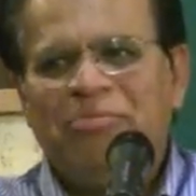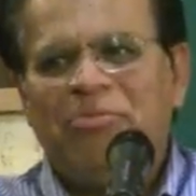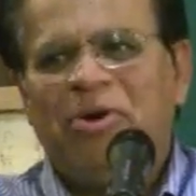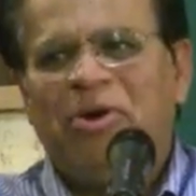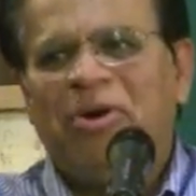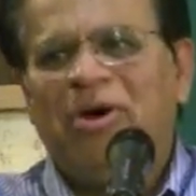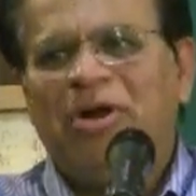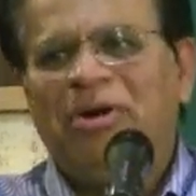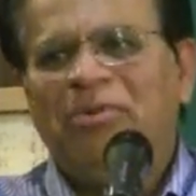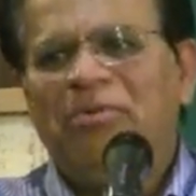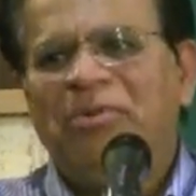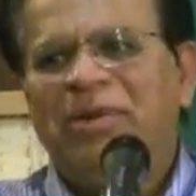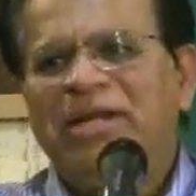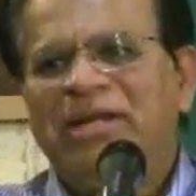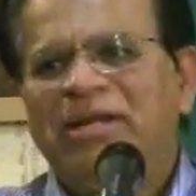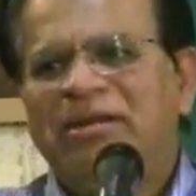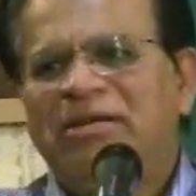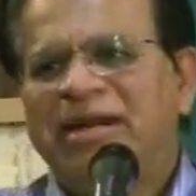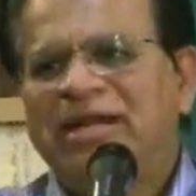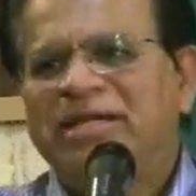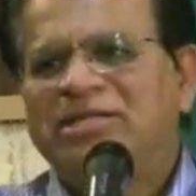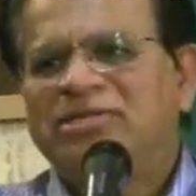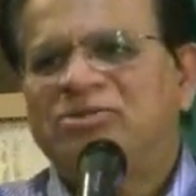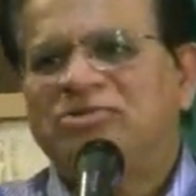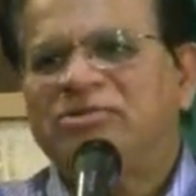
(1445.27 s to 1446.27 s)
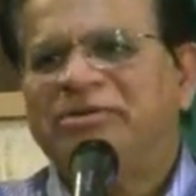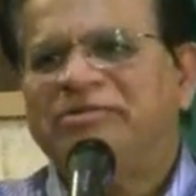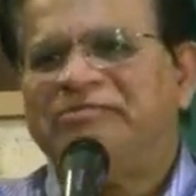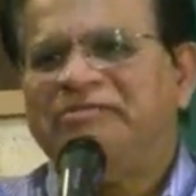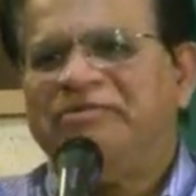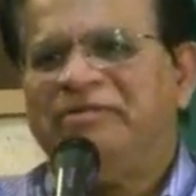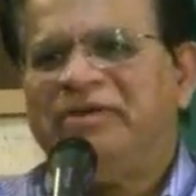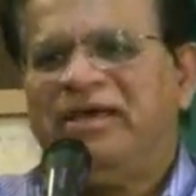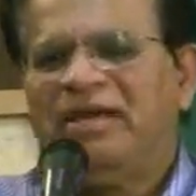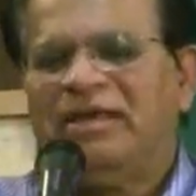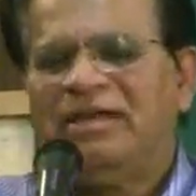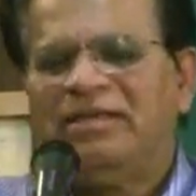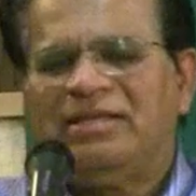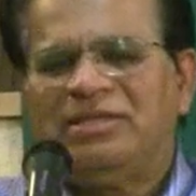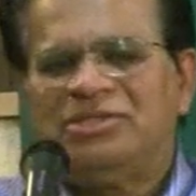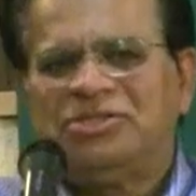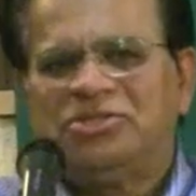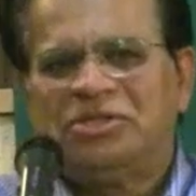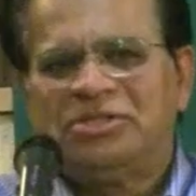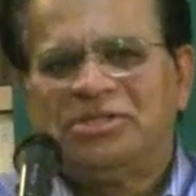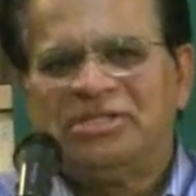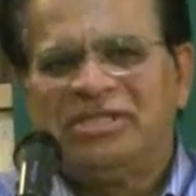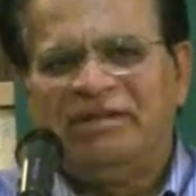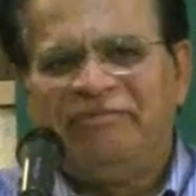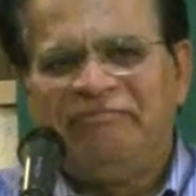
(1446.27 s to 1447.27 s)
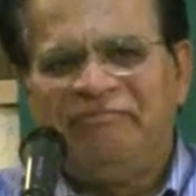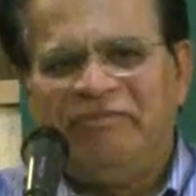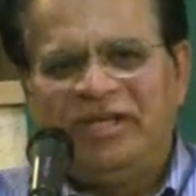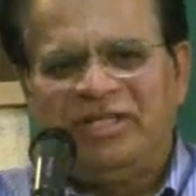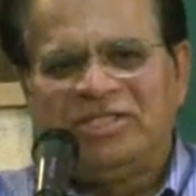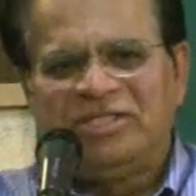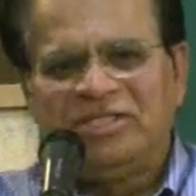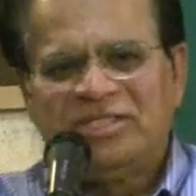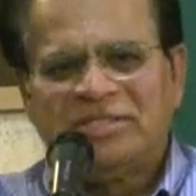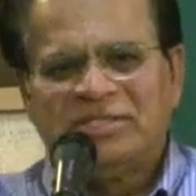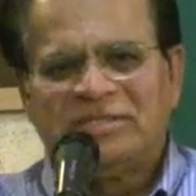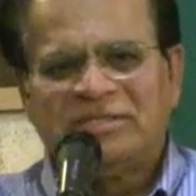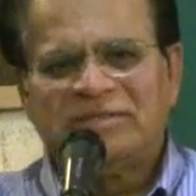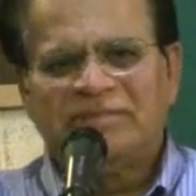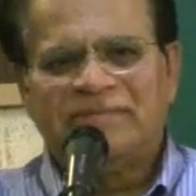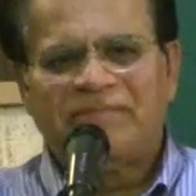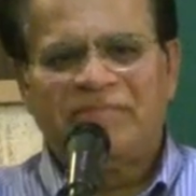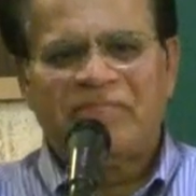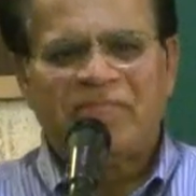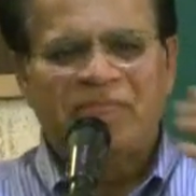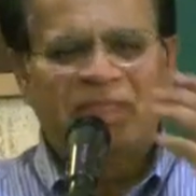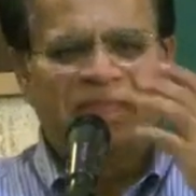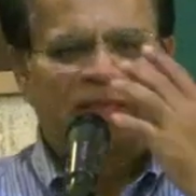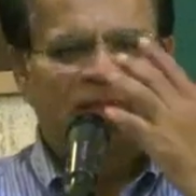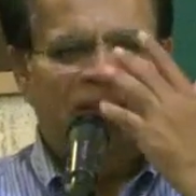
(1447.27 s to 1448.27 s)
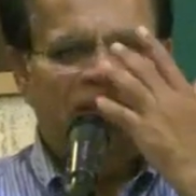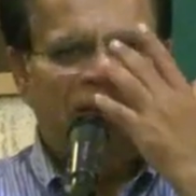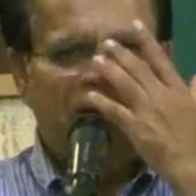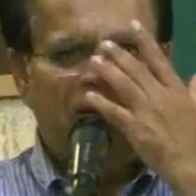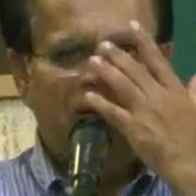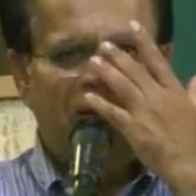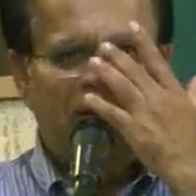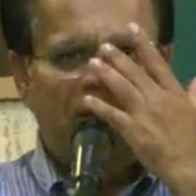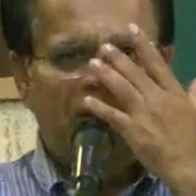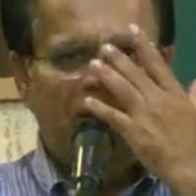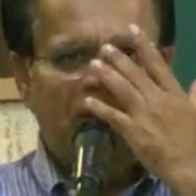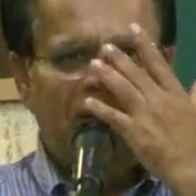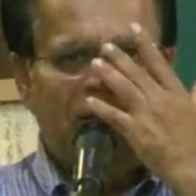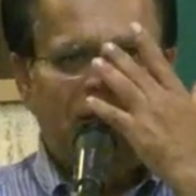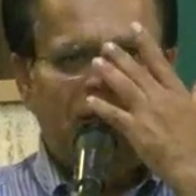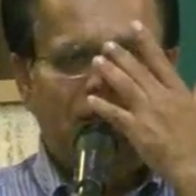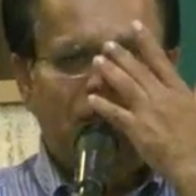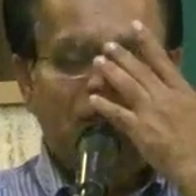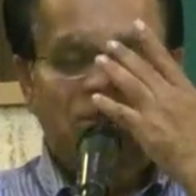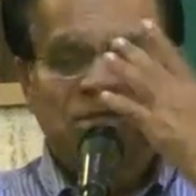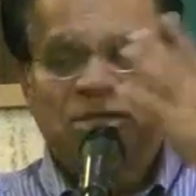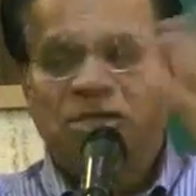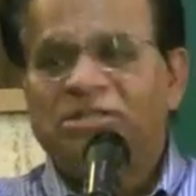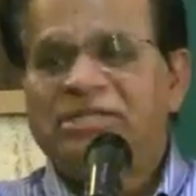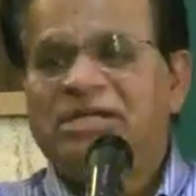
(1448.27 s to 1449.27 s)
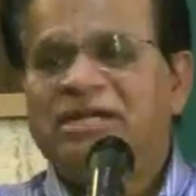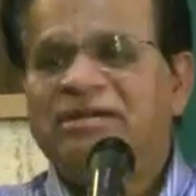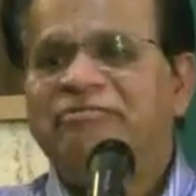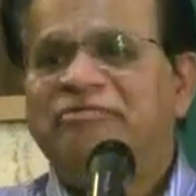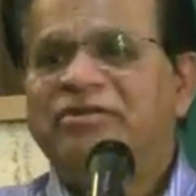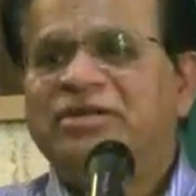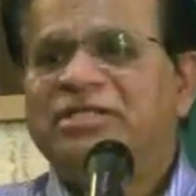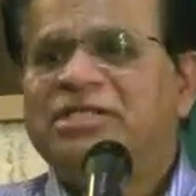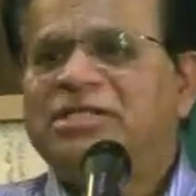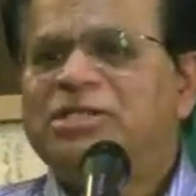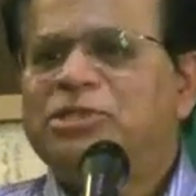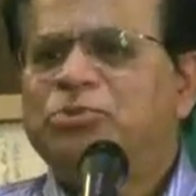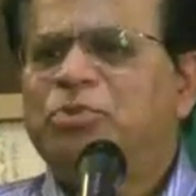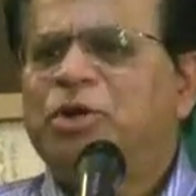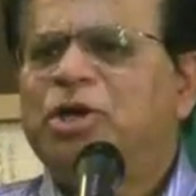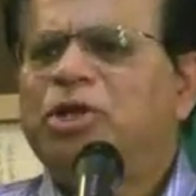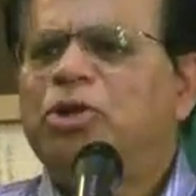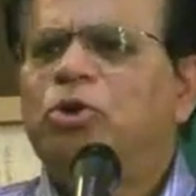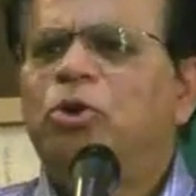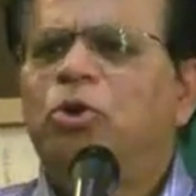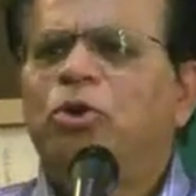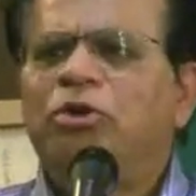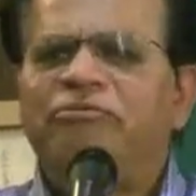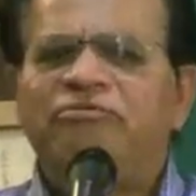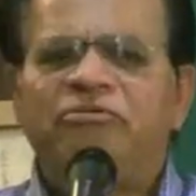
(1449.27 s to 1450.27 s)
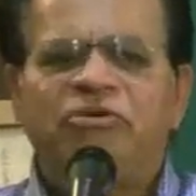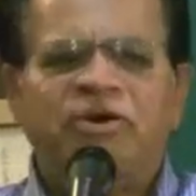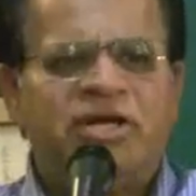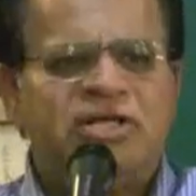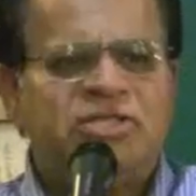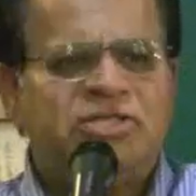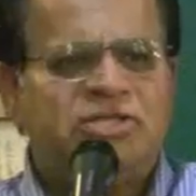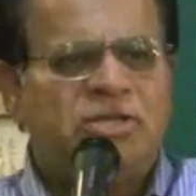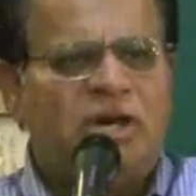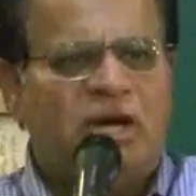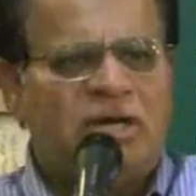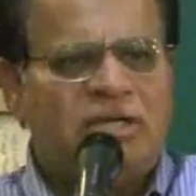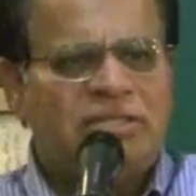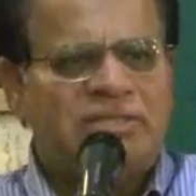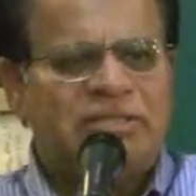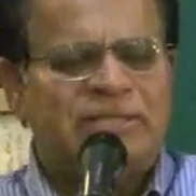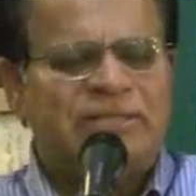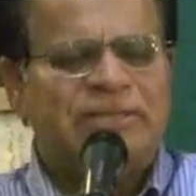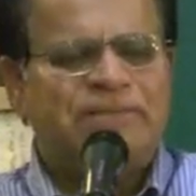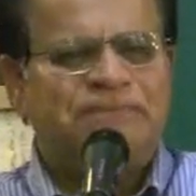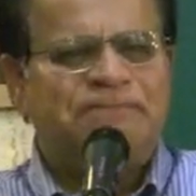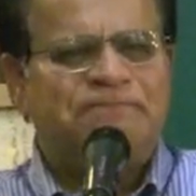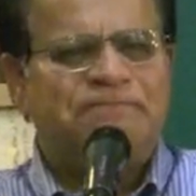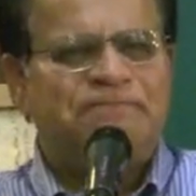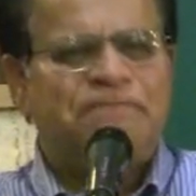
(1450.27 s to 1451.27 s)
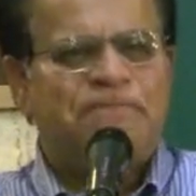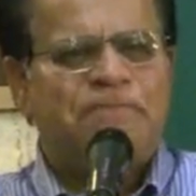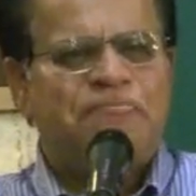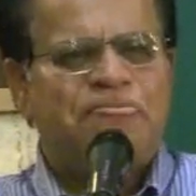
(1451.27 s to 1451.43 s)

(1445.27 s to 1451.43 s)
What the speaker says: Paul, when he writes to the church in Ephesians, the church in Ephesians were known for its doctrine,